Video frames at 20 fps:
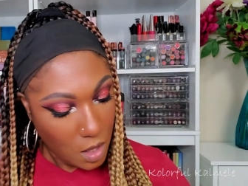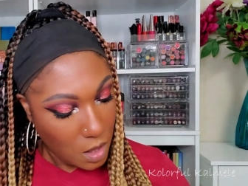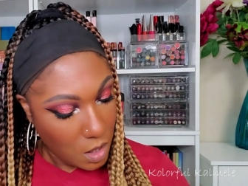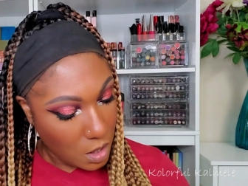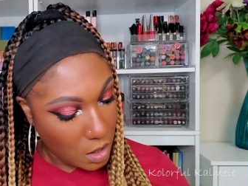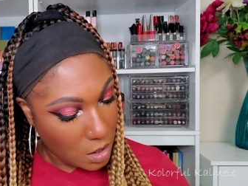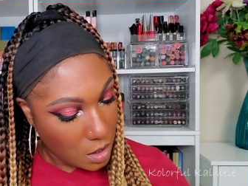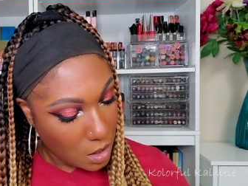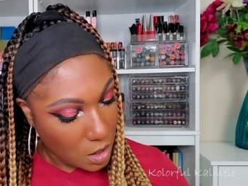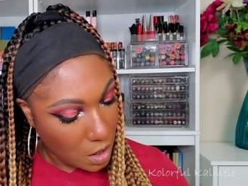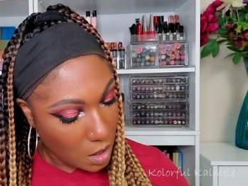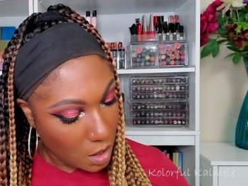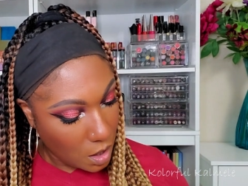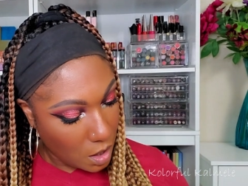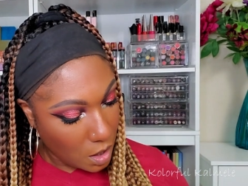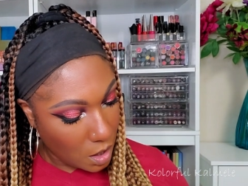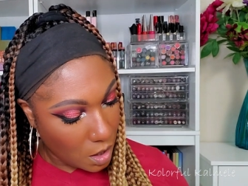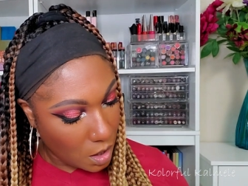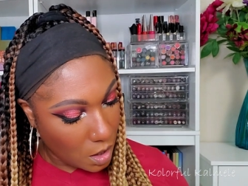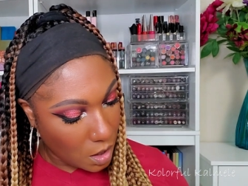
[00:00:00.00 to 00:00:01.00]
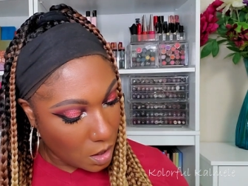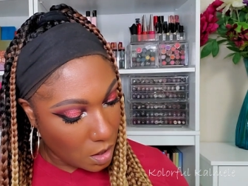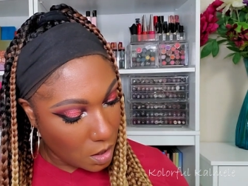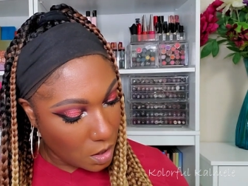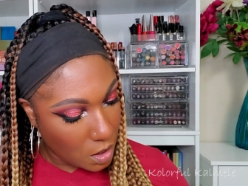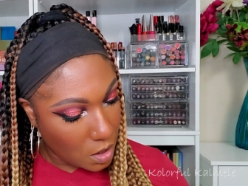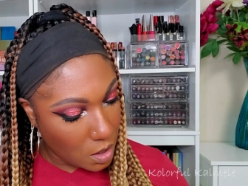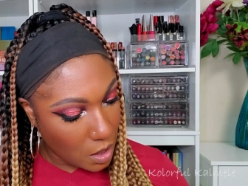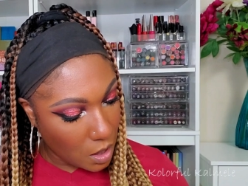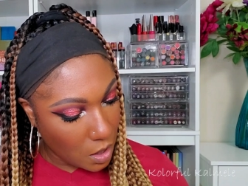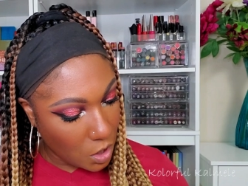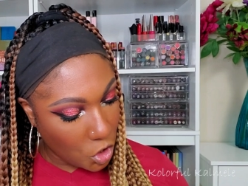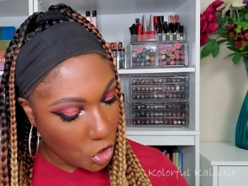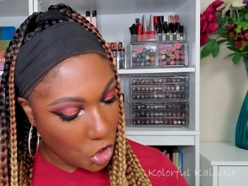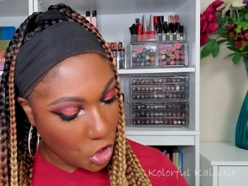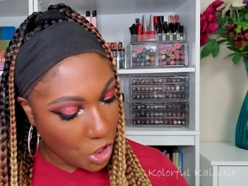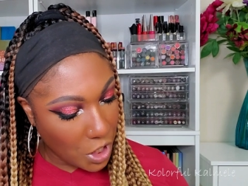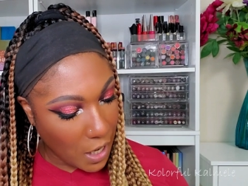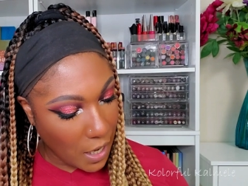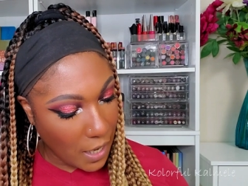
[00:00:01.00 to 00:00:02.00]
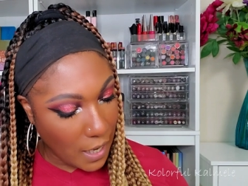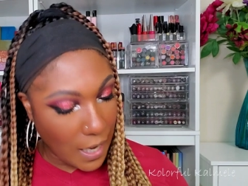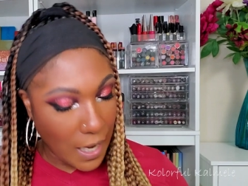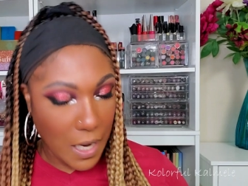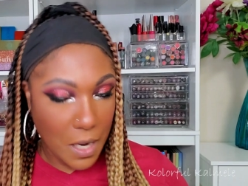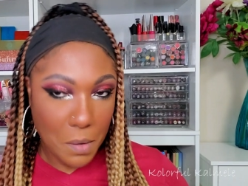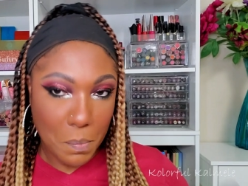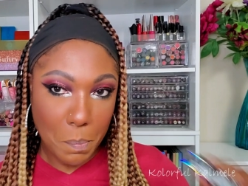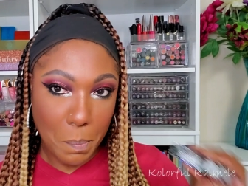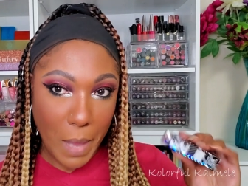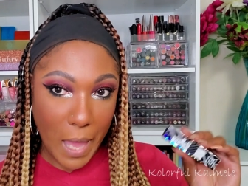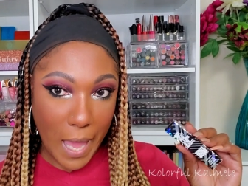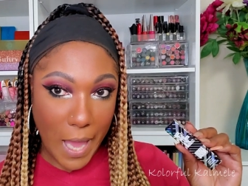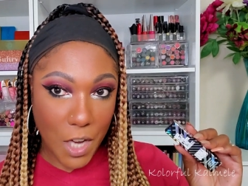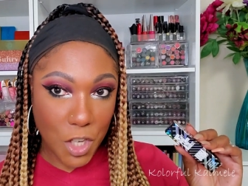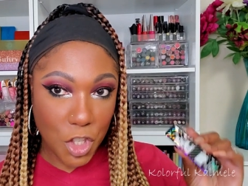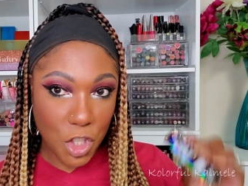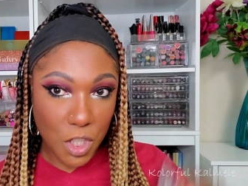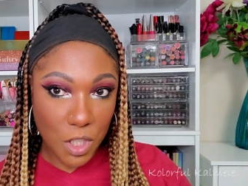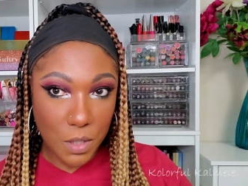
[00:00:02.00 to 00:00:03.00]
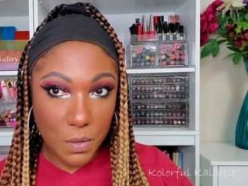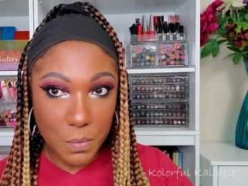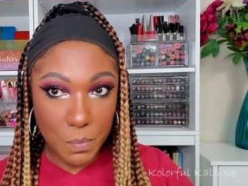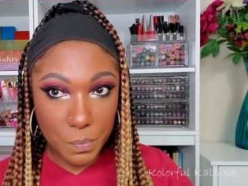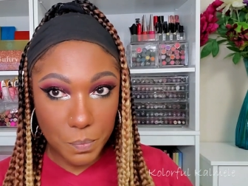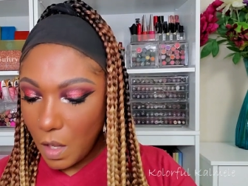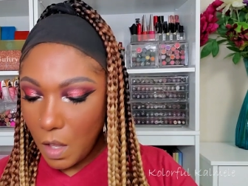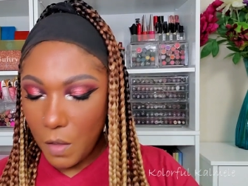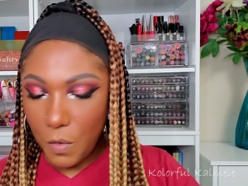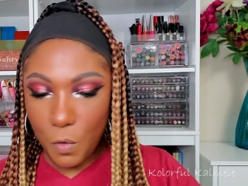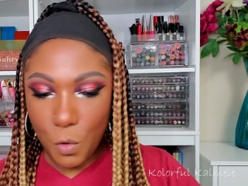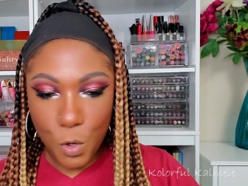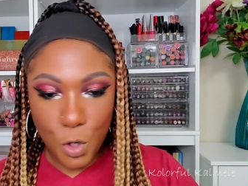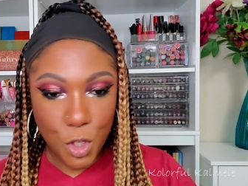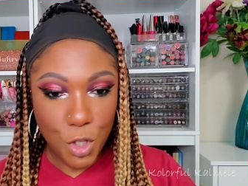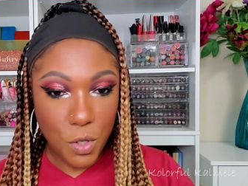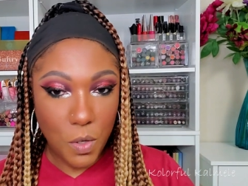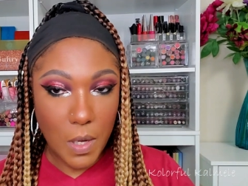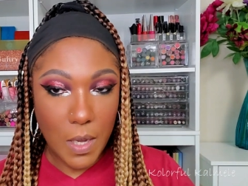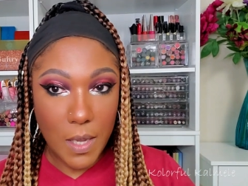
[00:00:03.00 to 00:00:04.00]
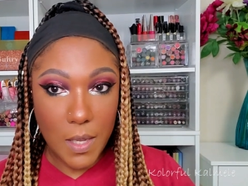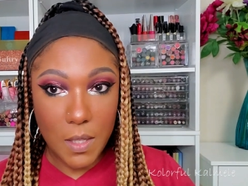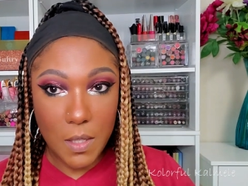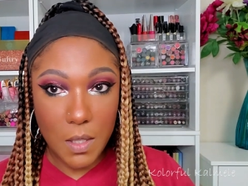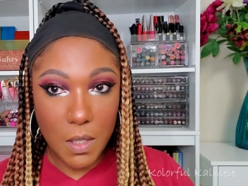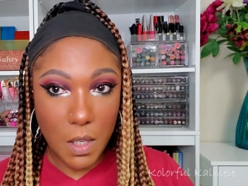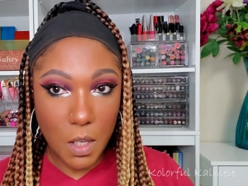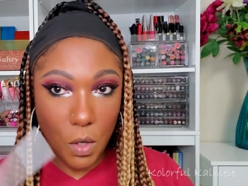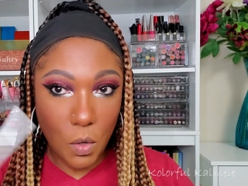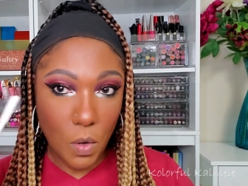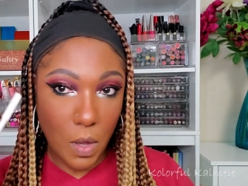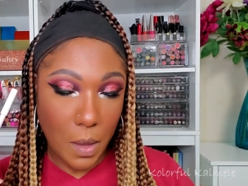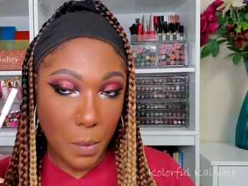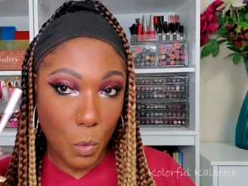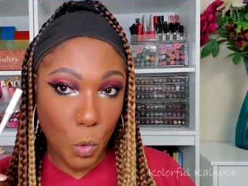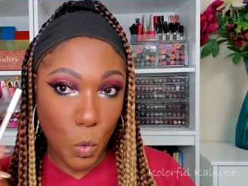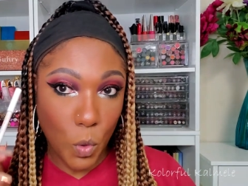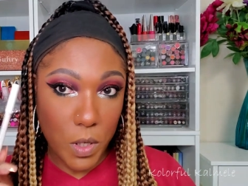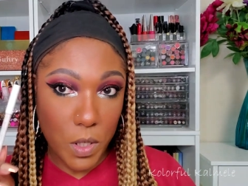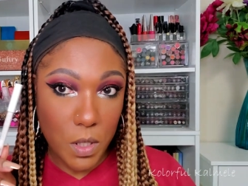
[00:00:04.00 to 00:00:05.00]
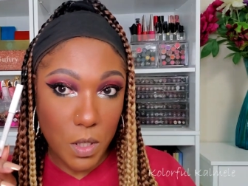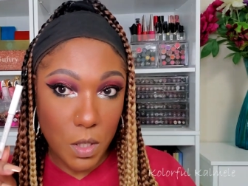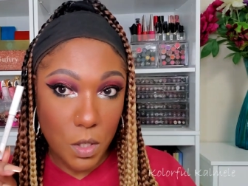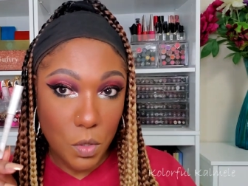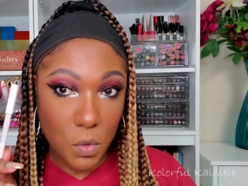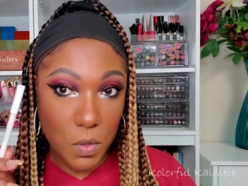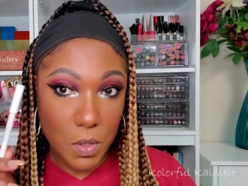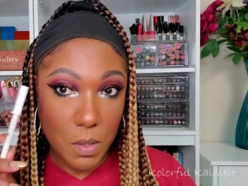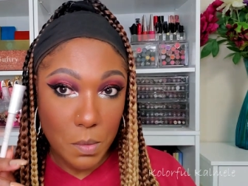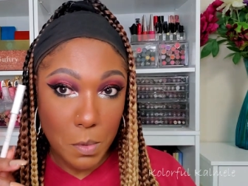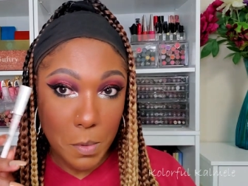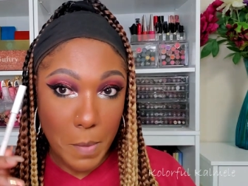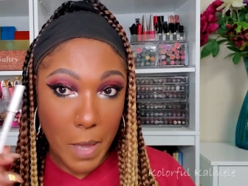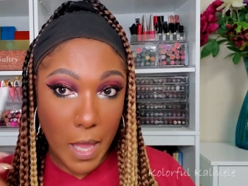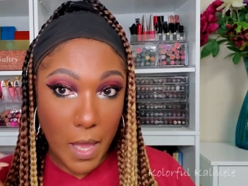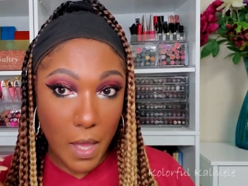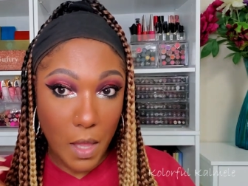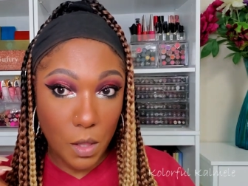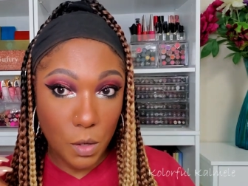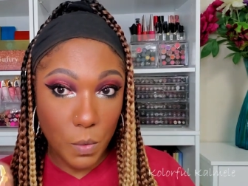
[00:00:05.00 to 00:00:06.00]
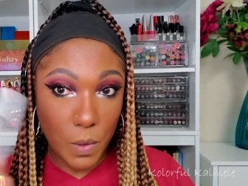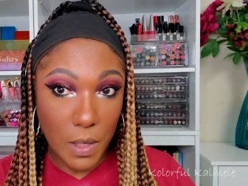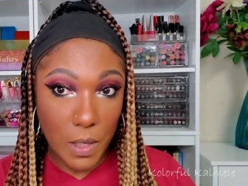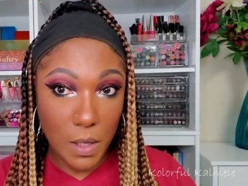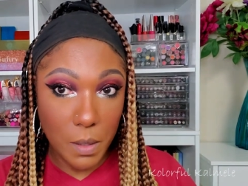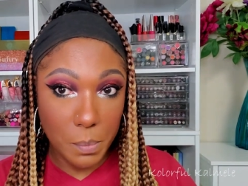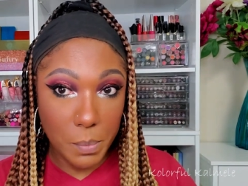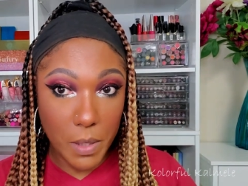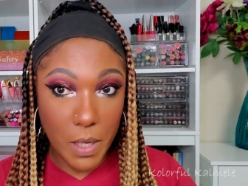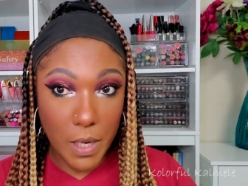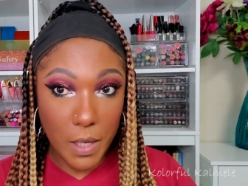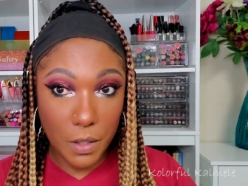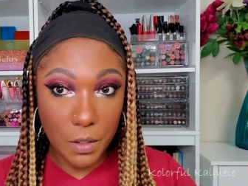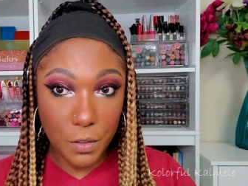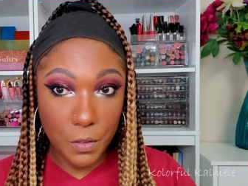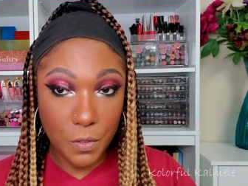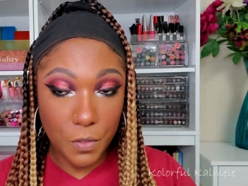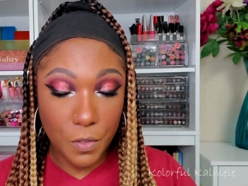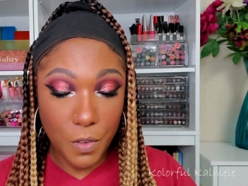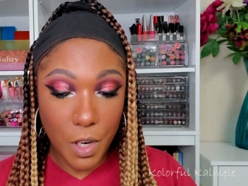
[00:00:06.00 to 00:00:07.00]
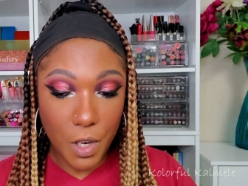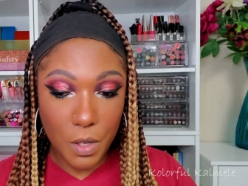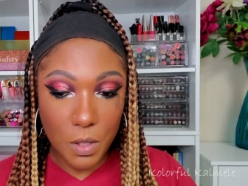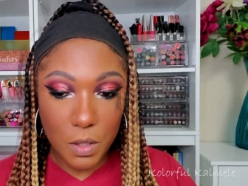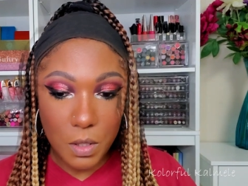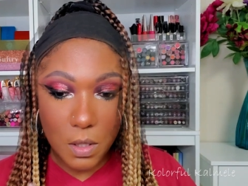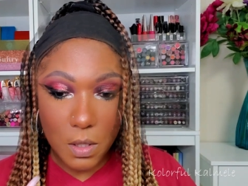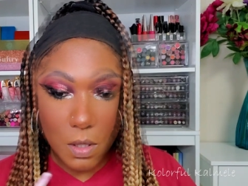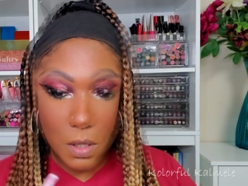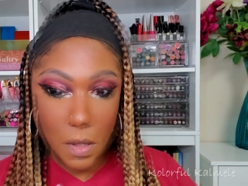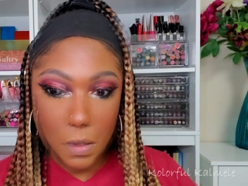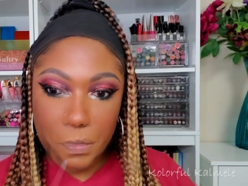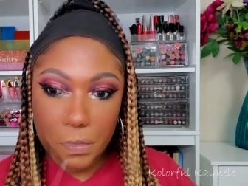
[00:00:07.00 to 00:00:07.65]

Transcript: This is in the shade Passion. Of course, you guys know I'm going to use some of my Ellery Lip Liner first.